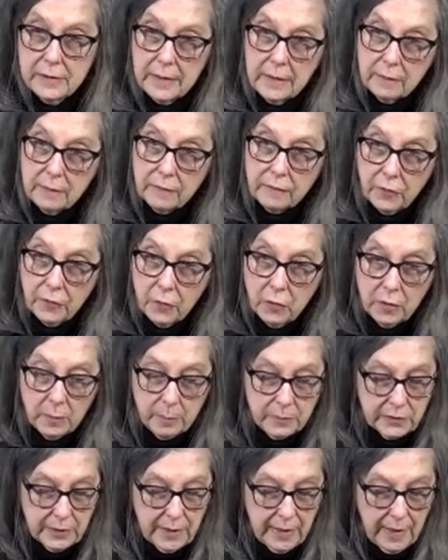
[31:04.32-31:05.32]

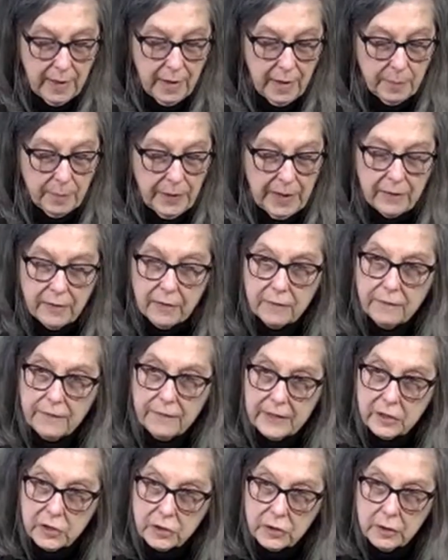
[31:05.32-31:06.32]
informed by the
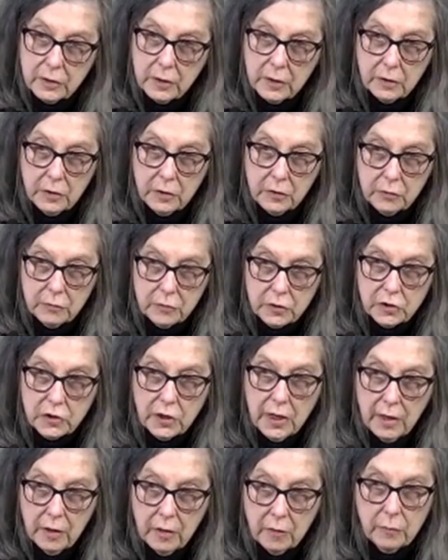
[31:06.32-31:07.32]
vision you
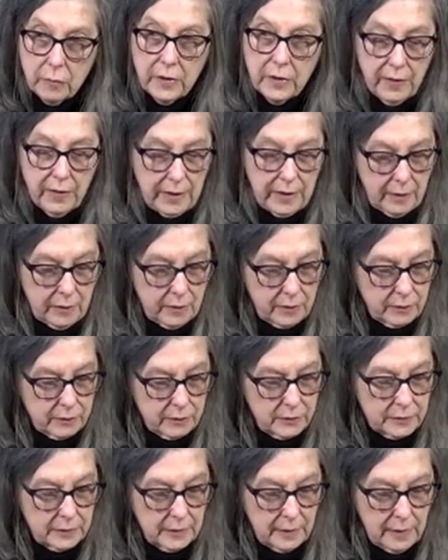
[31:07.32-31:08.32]
share with
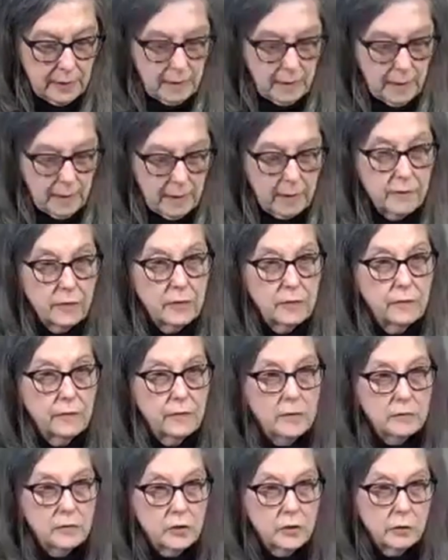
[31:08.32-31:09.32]
others of the
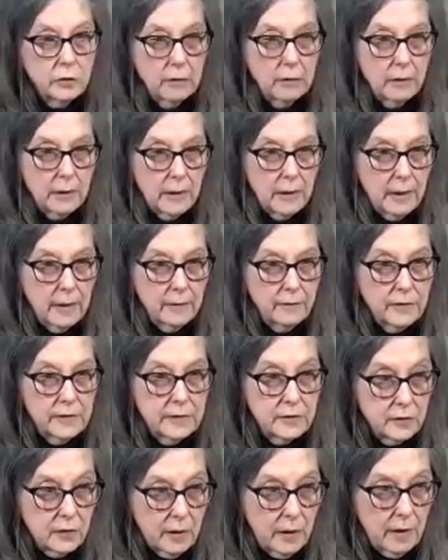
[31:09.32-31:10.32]
future of
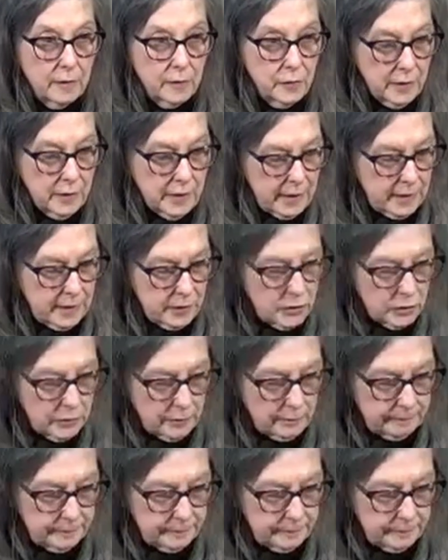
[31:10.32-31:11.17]
this congregation?